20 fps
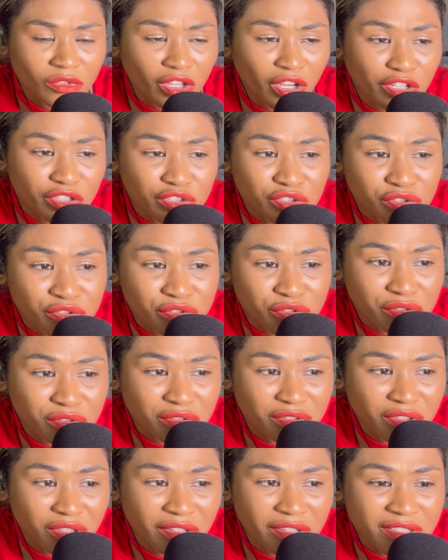It's true
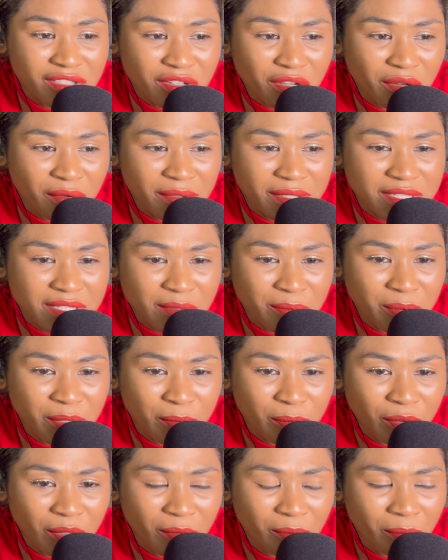though, it's always the
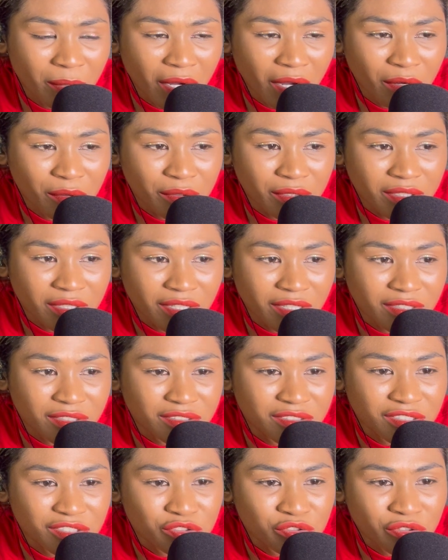people in power that
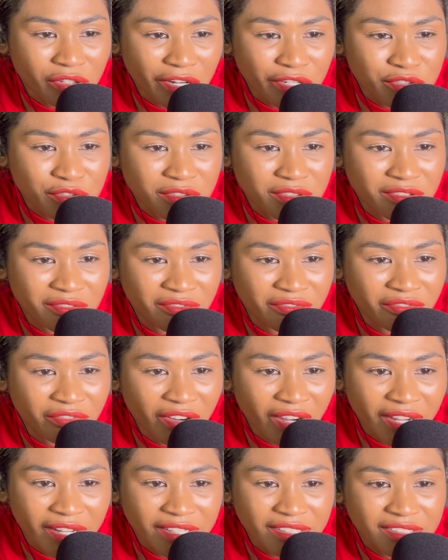they try to
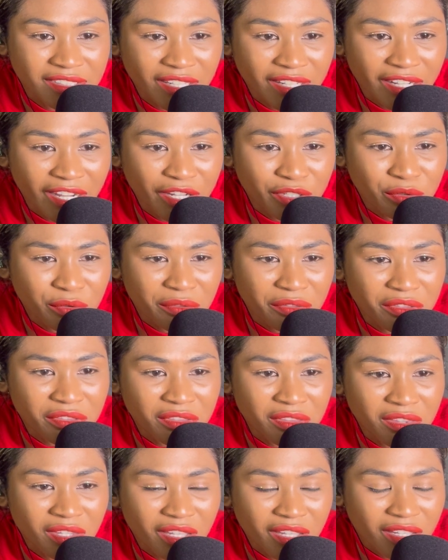divide. Like, I don't
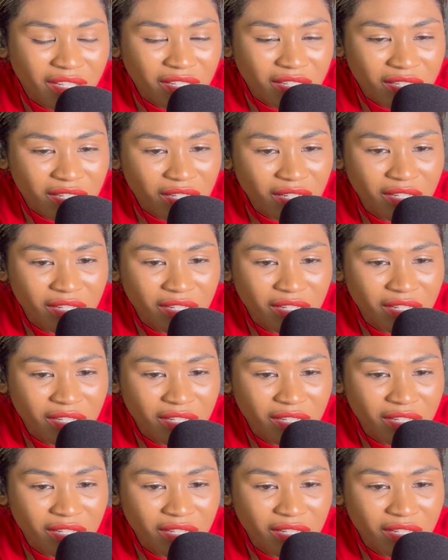think